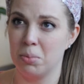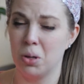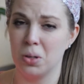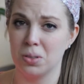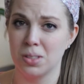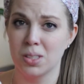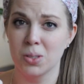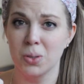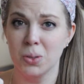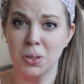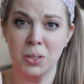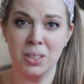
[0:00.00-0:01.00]
old
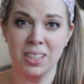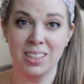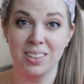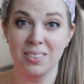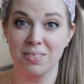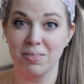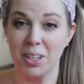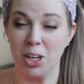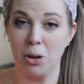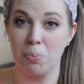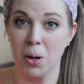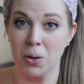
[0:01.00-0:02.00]
school, you
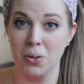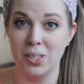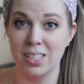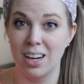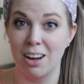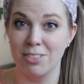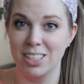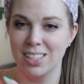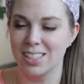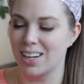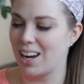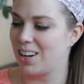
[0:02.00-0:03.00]
know, post office
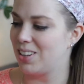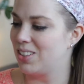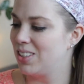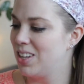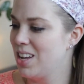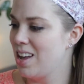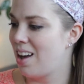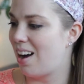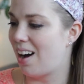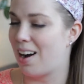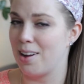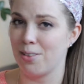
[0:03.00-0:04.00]
style.
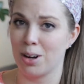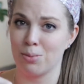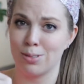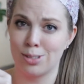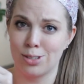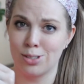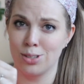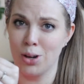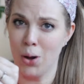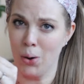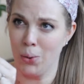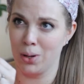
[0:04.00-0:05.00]
I thought it was so
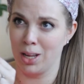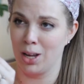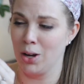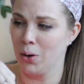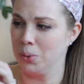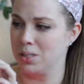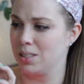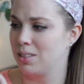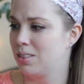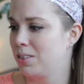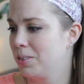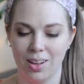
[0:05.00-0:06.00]
cute.
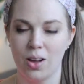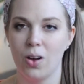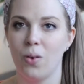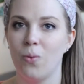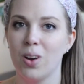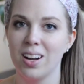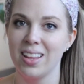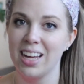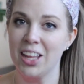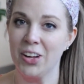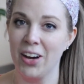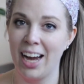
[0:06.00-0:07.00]
One of the
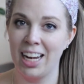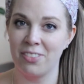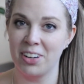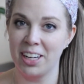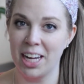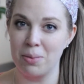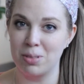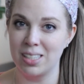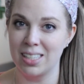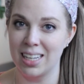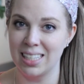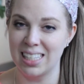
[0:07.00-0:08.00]
other Anne of Green Gables
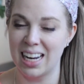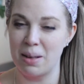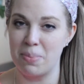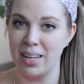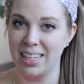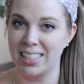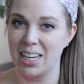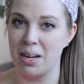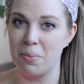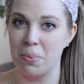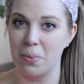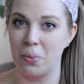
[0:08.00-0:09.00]
things that I picked
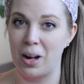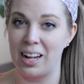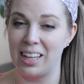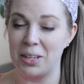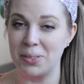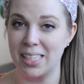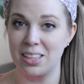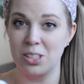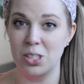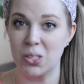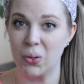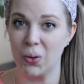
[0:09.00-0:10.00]
up while I was at the
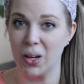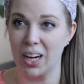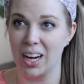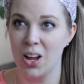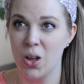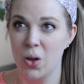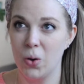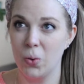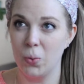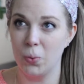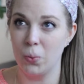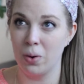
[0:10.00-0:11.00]
store
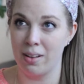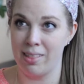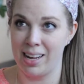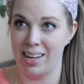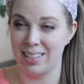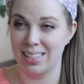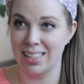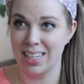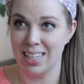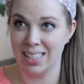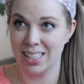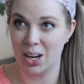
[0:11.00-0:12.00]
were these.
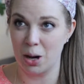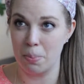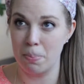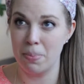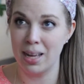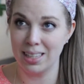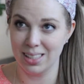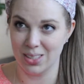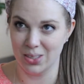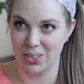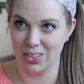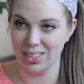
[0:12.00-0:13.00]
These are
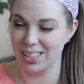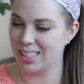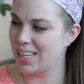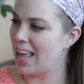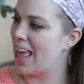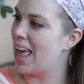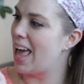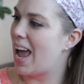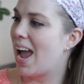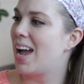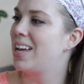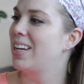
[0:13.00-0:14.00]
pencils.
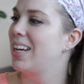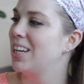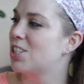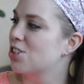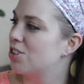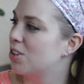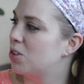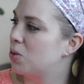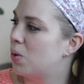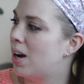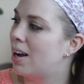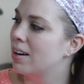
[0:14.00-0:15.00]
And each
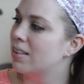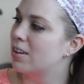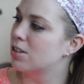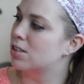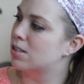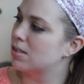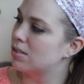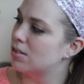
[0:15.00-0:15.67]
little one, there's